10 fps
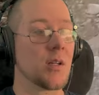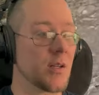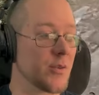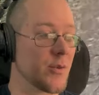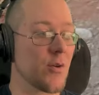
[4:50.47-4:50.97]

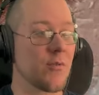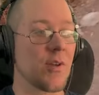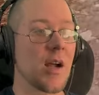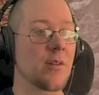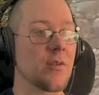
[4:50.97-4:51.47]
and you'll go
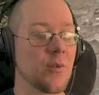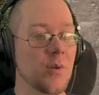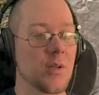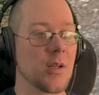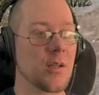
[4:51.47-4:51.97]
flying
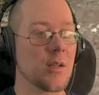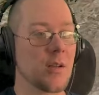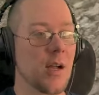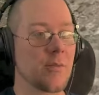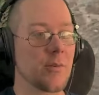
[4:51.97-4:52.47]
through it and
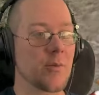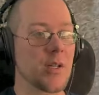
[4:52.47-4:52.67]
then not even